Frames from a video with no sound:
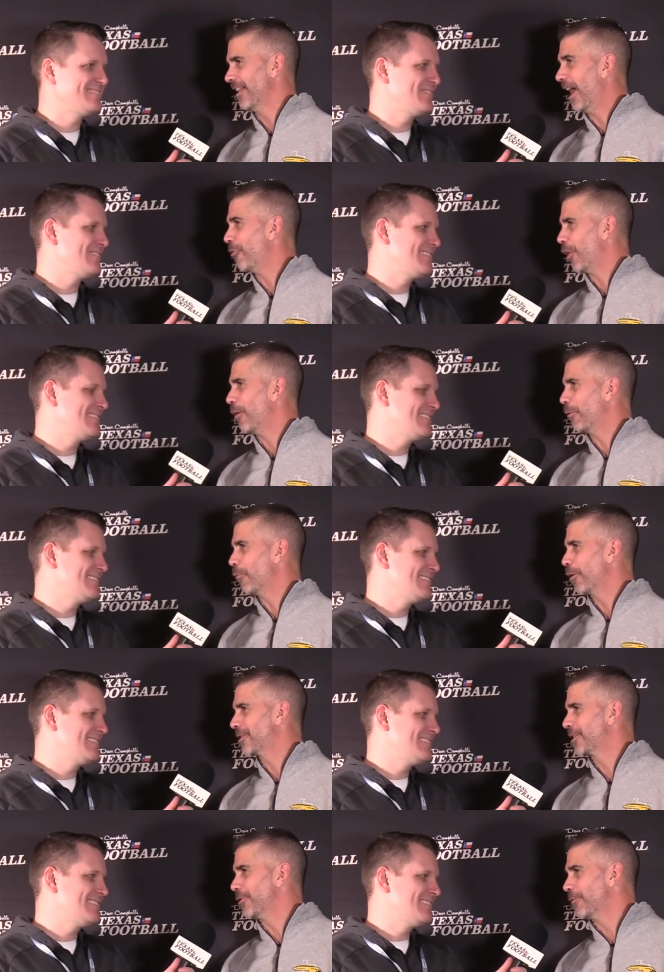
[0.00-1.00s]
Speaker 1: I thought we were
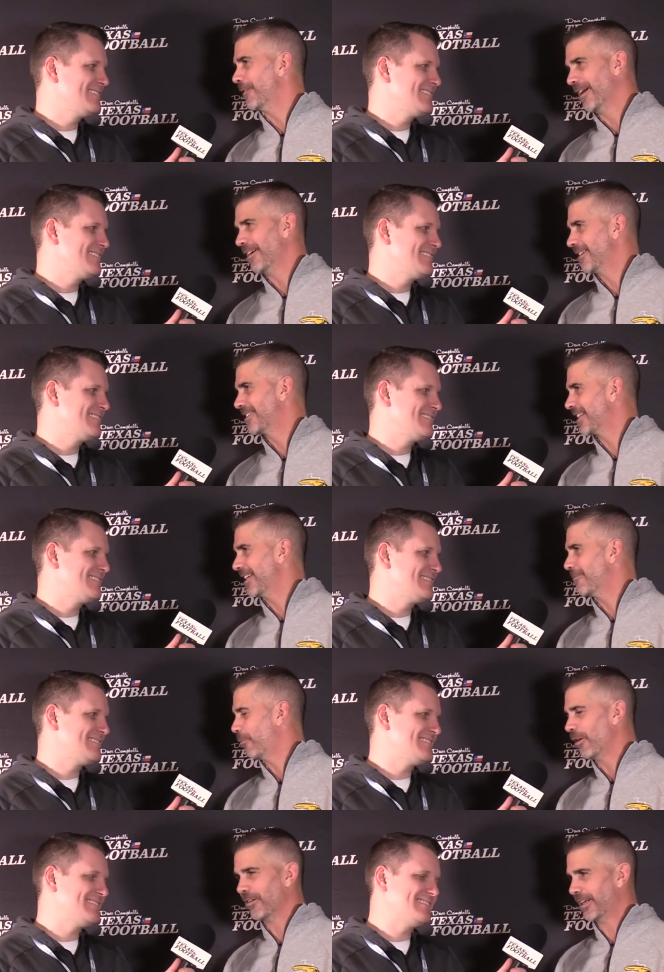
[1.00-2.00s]
too. And I said,
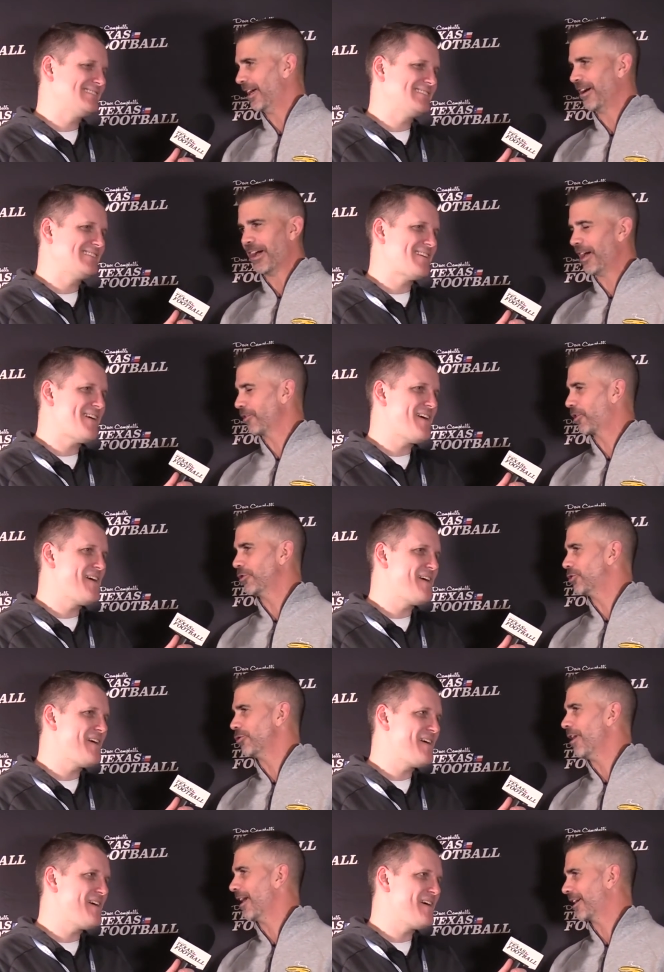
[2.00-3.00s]
Well, yeah, how could you
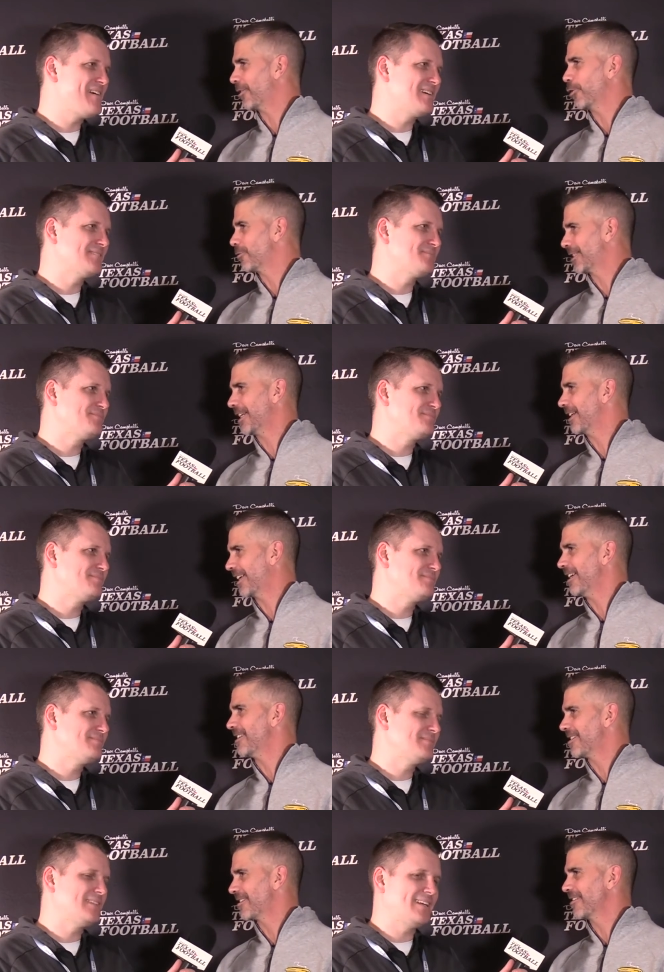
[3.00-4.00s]
not get those 10
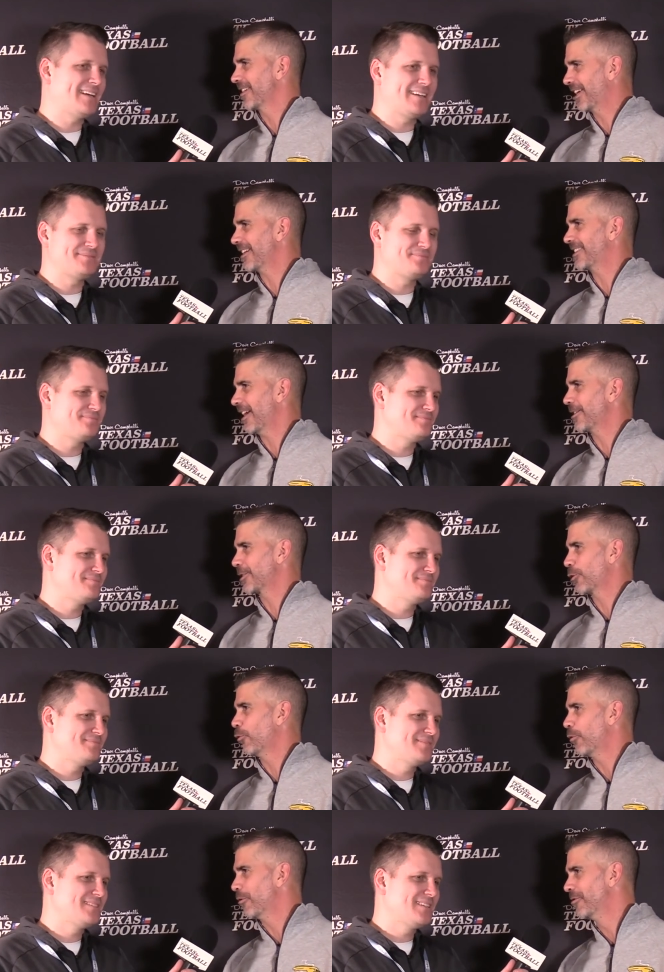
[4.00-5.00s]
kids kicked out of
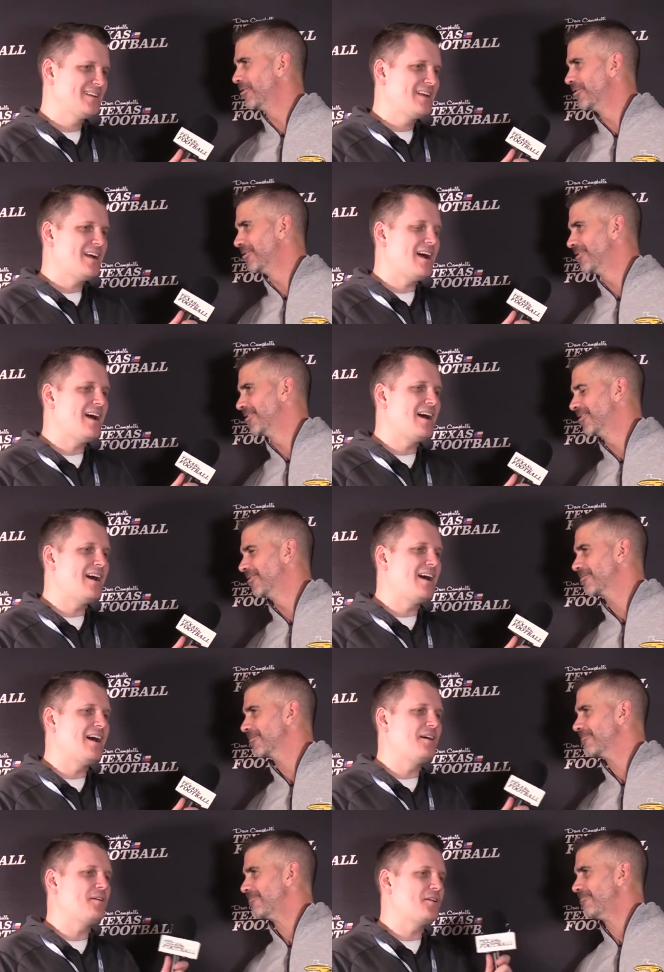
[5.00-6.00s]
school?
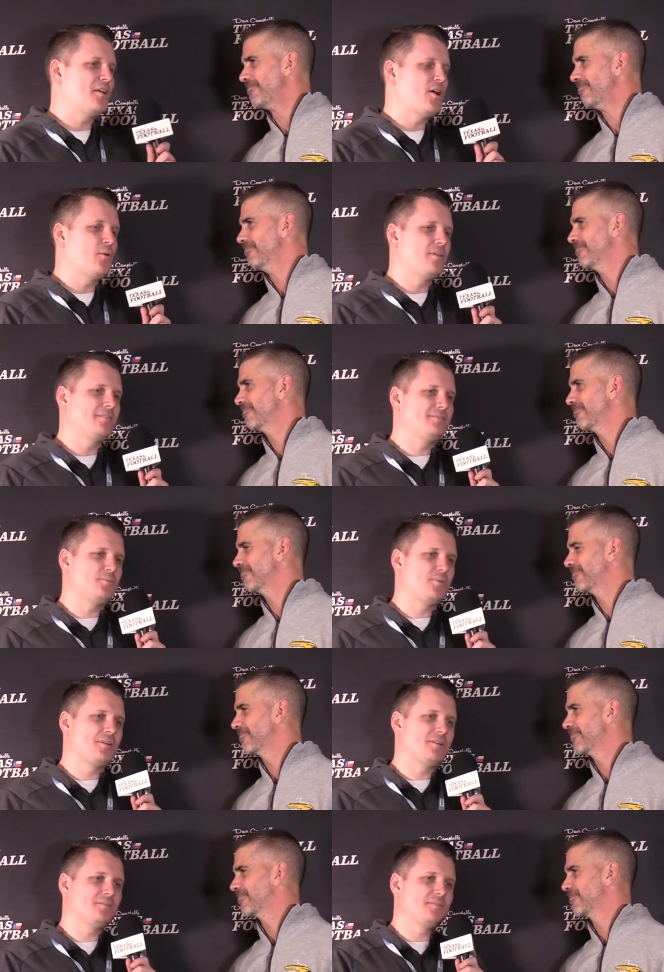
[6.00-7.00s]
Speaker 2: You know,
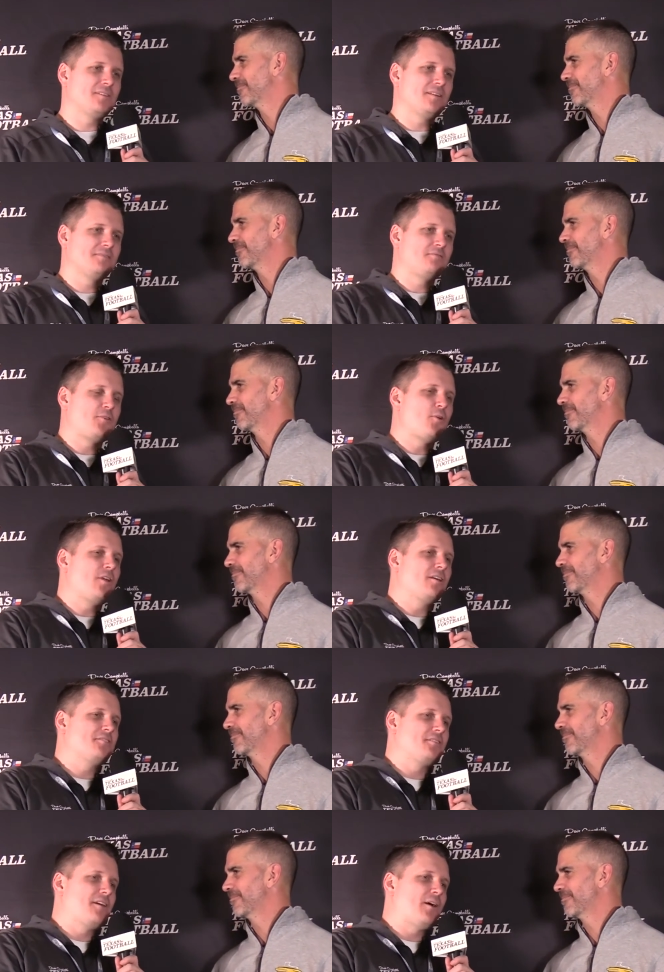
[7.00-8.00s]
a few
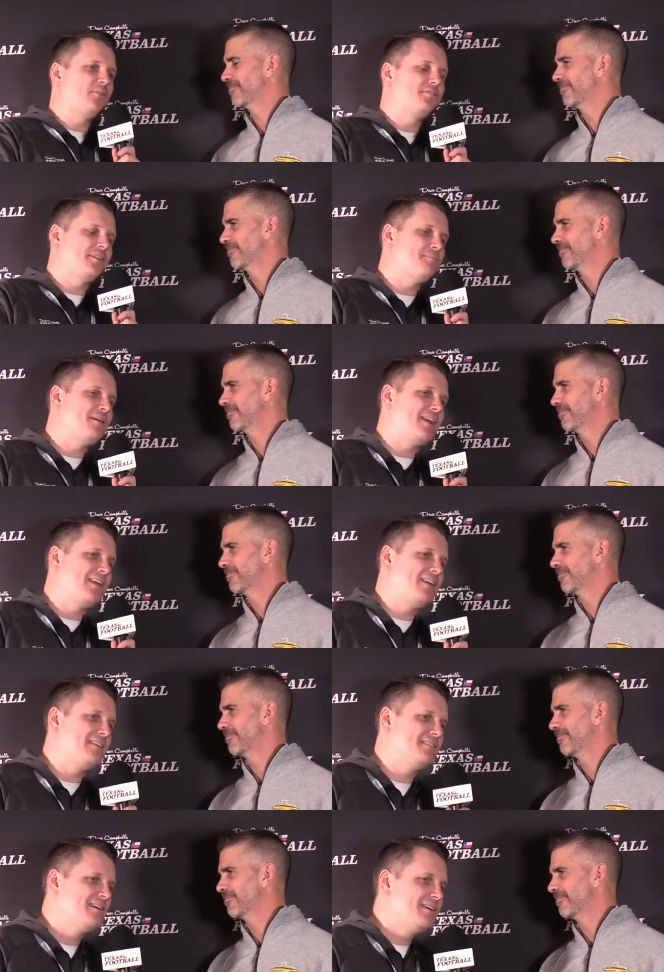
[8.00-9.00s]
years ago, somebody
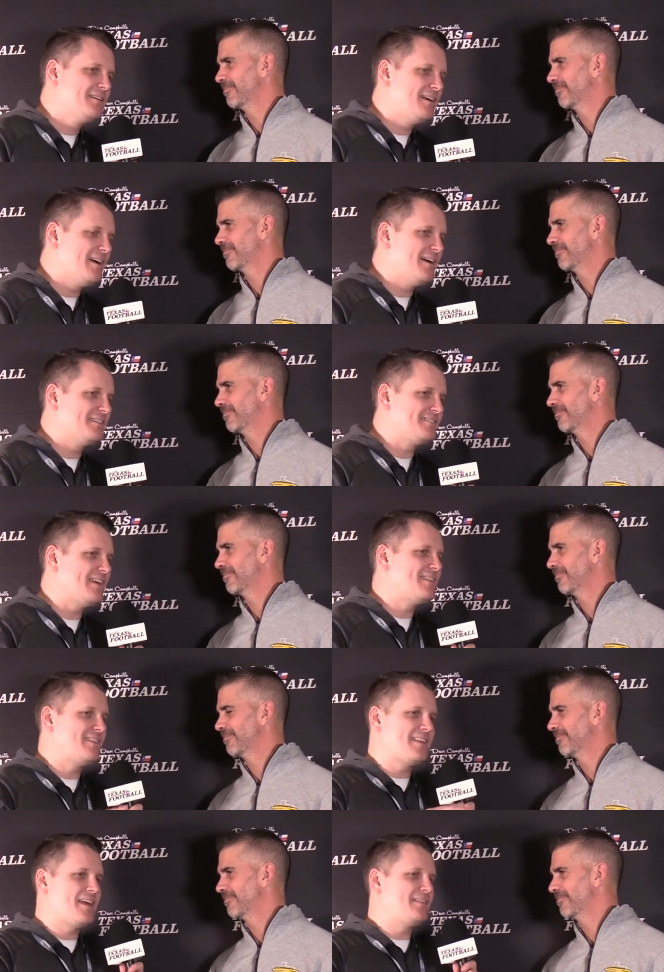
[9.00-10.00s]
uh, said that
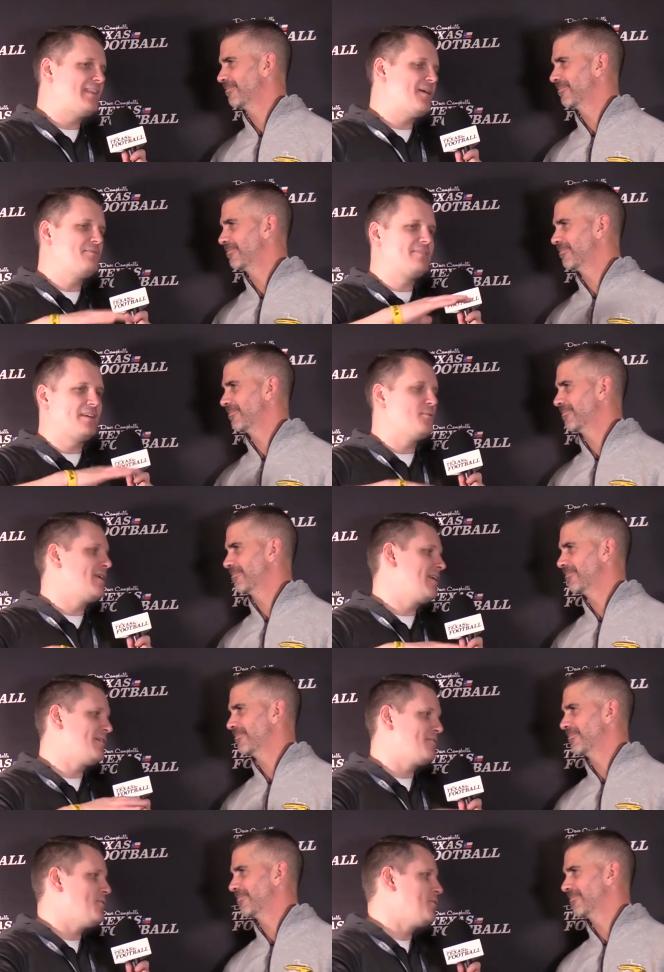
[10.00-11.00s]
they, they didn't want to
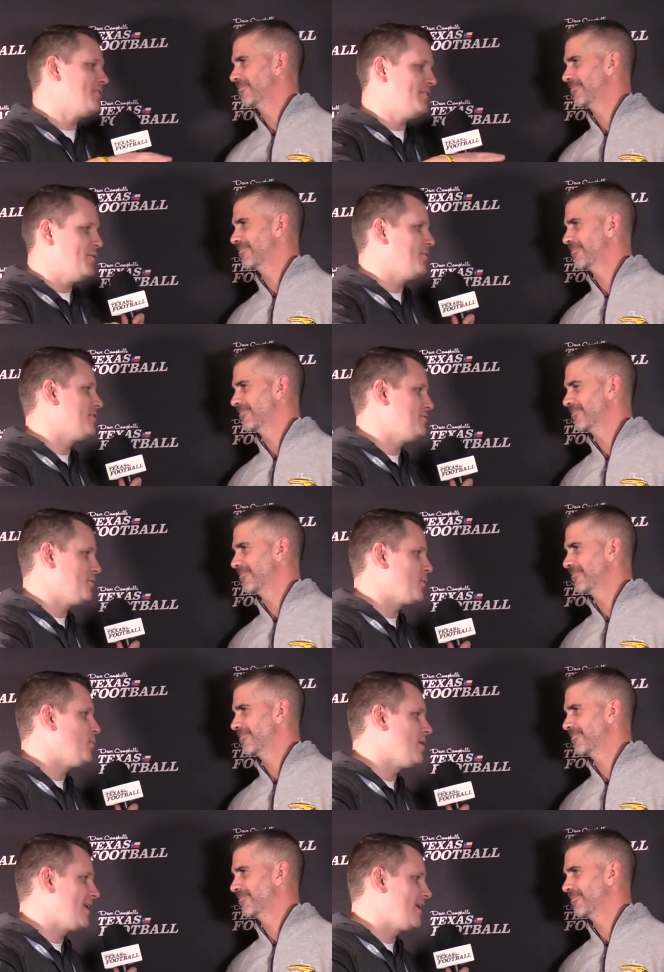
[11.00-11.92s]
interview you because you were one